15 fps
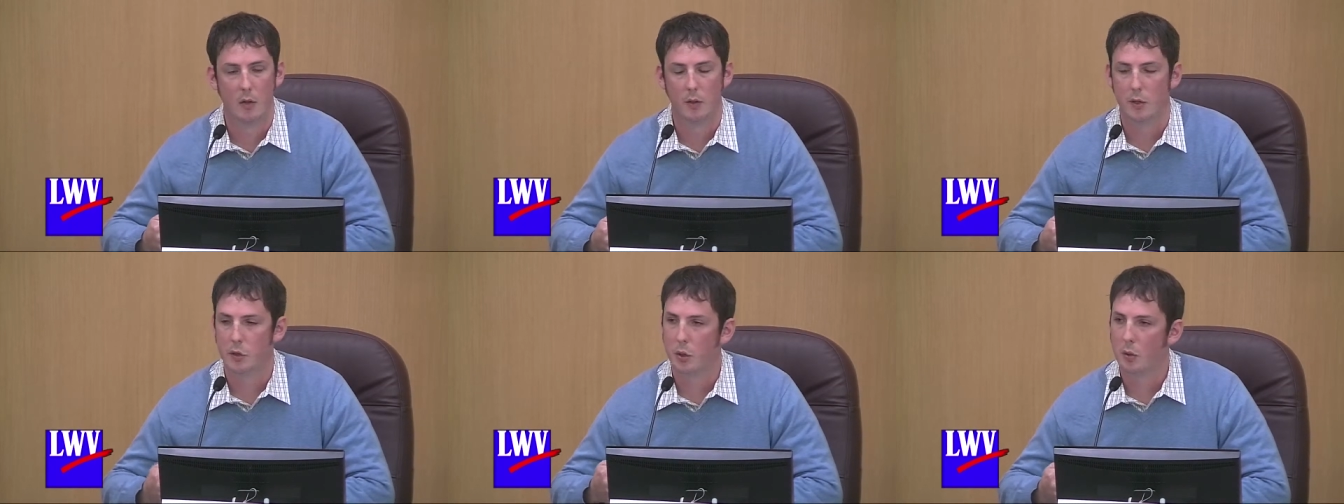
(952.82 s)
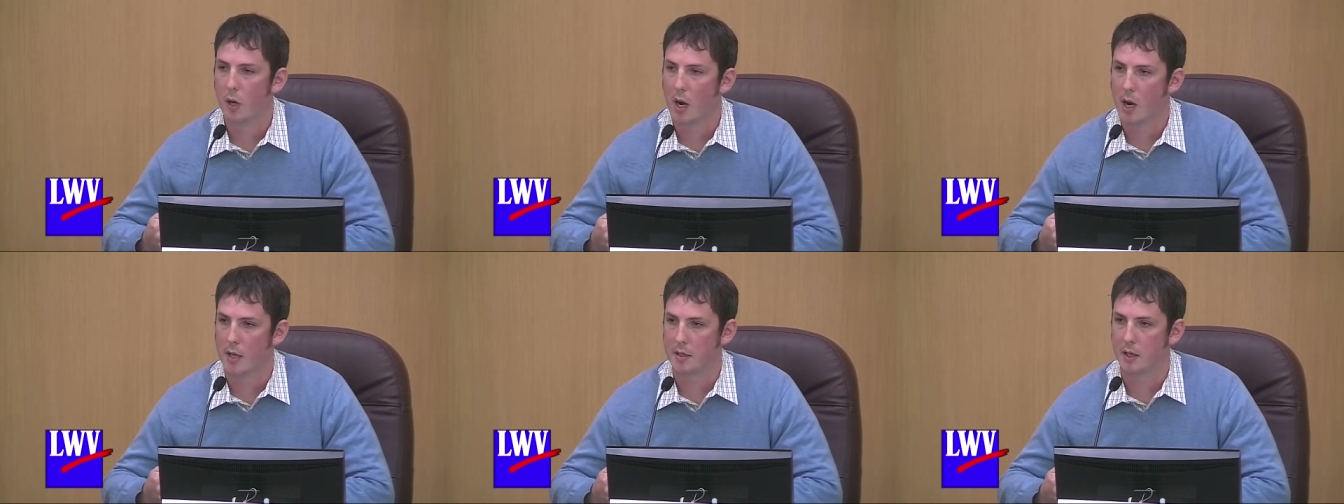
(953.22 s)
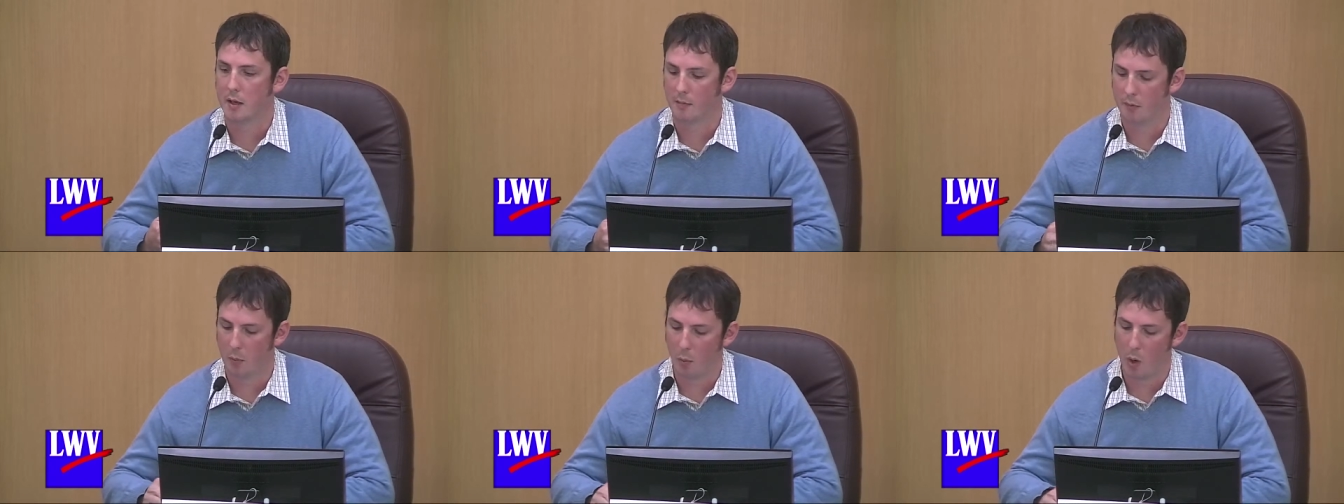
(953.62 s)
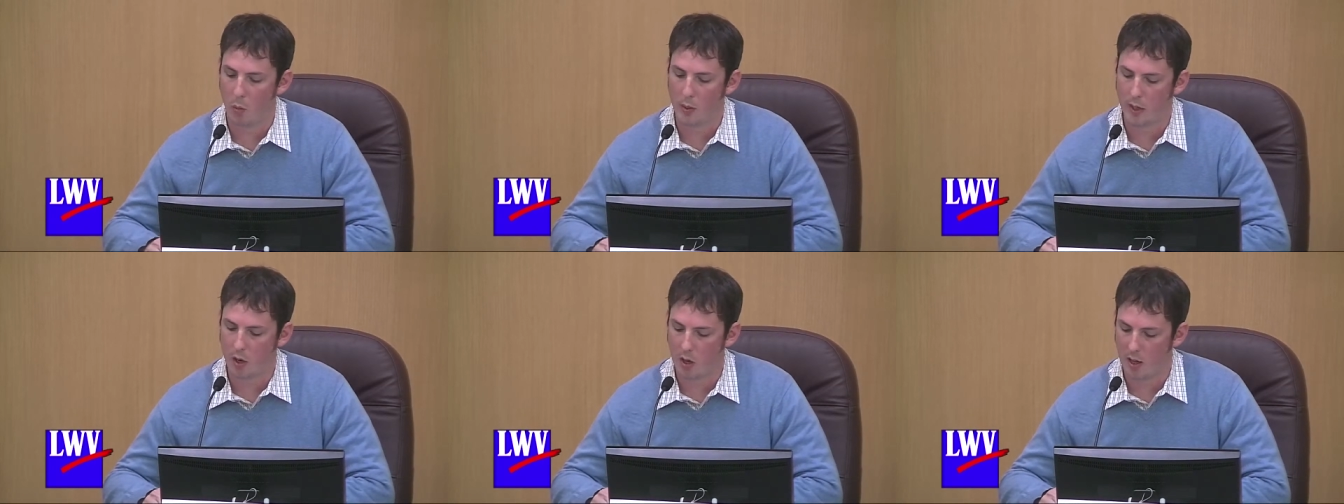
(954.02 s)
The true costs come from
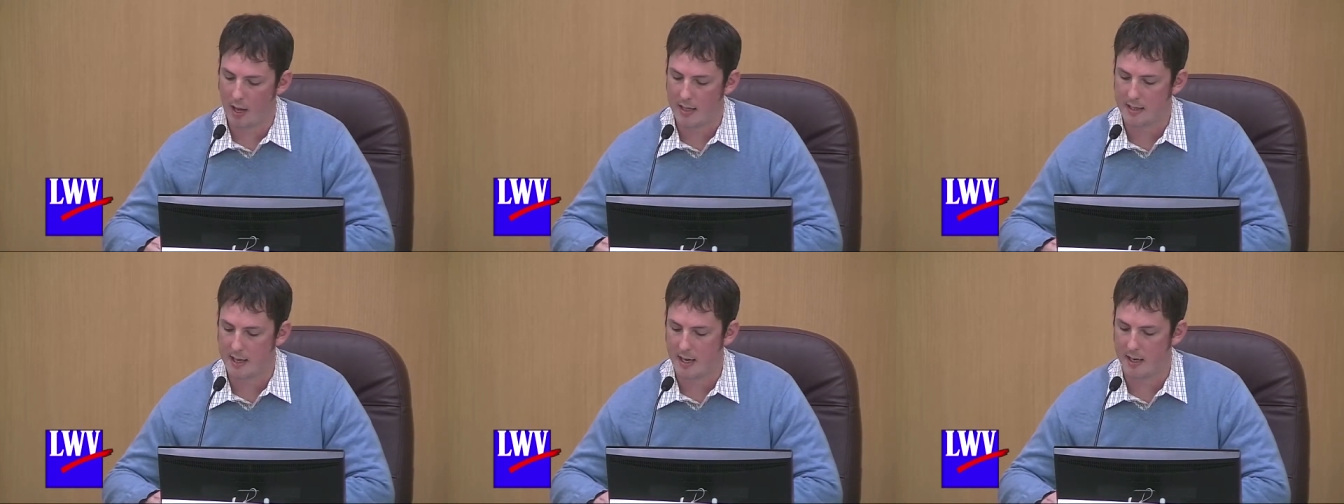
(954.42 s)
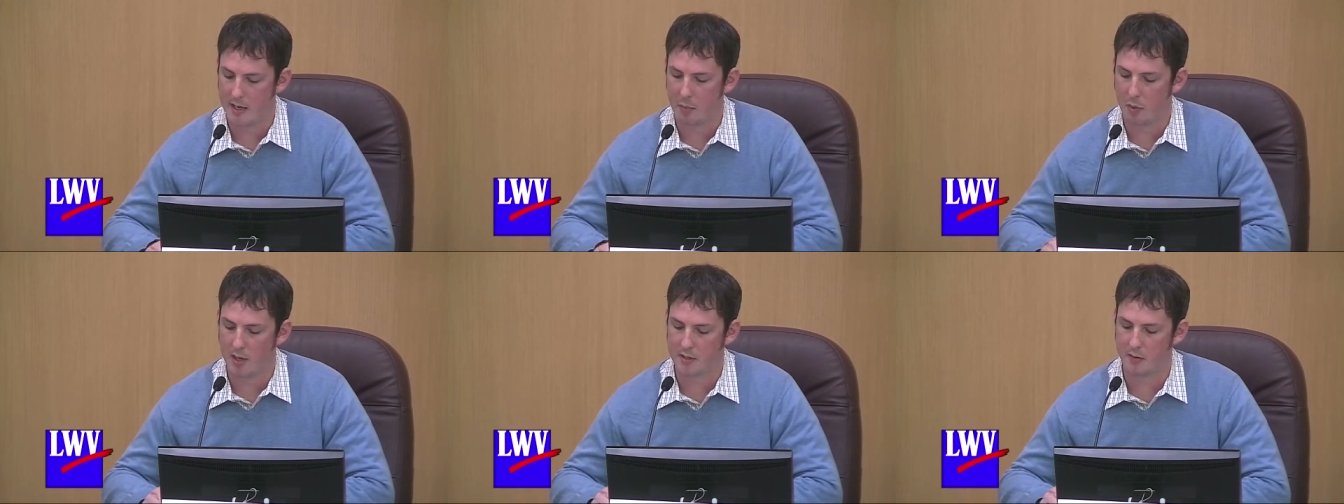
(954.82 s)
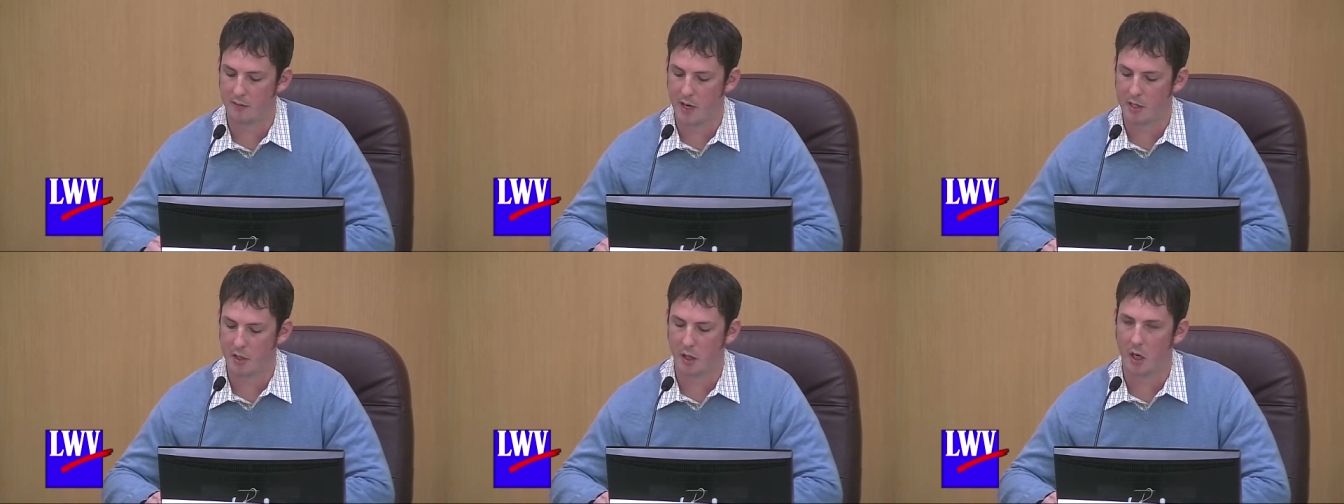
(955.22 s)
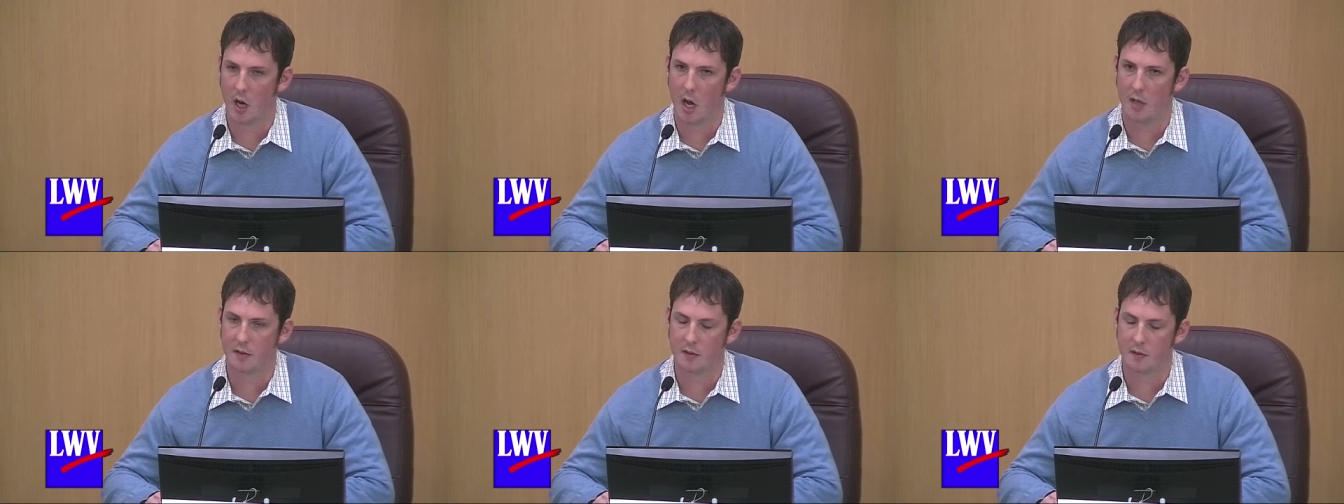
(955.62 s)
what we call identity preservation
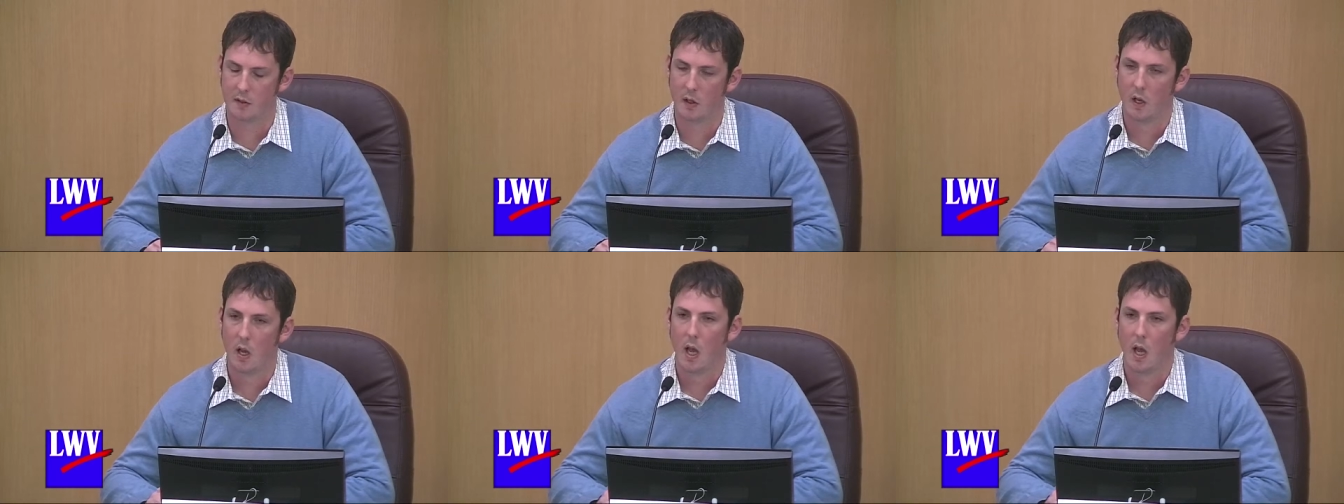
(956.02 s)
costs.